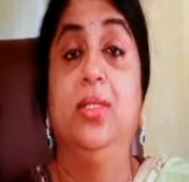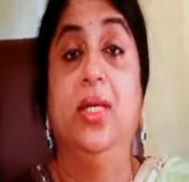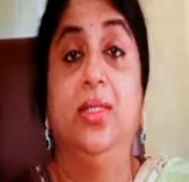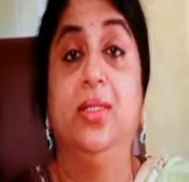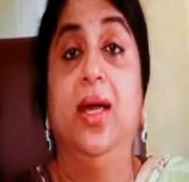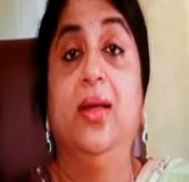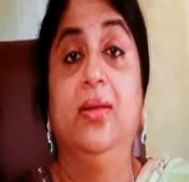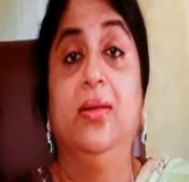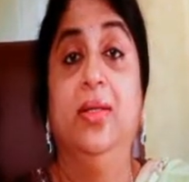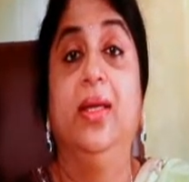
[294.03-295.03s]
such
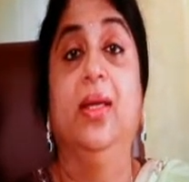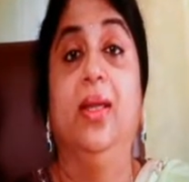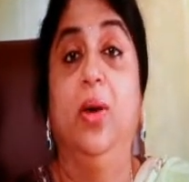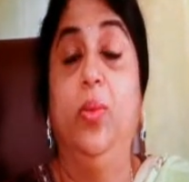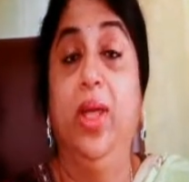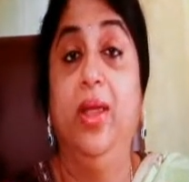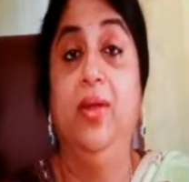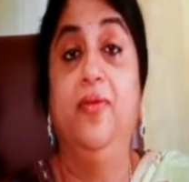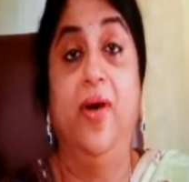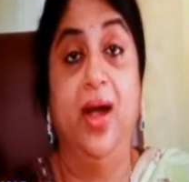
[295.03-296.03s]
that they can
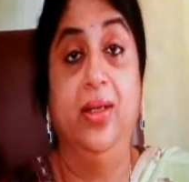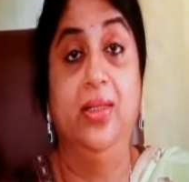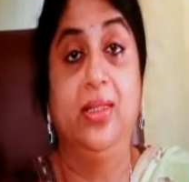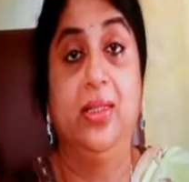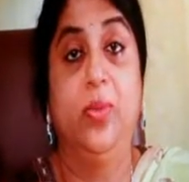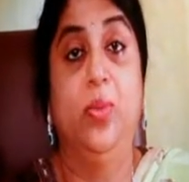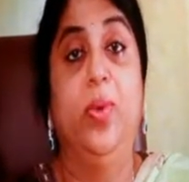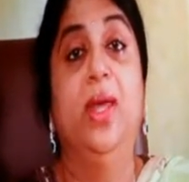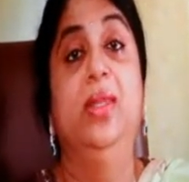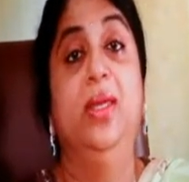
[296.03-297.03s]
avail funds
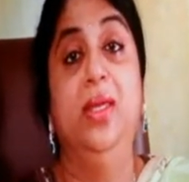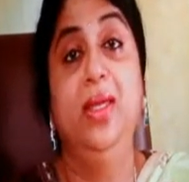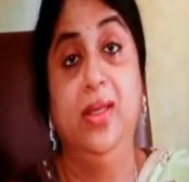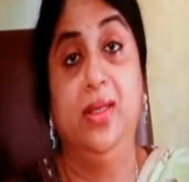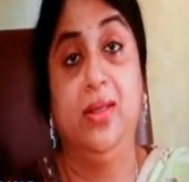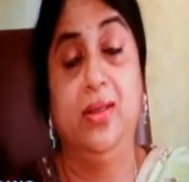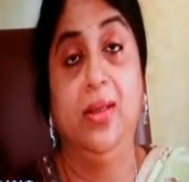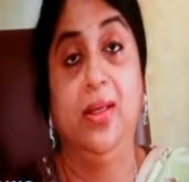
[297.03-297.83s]
when they need it,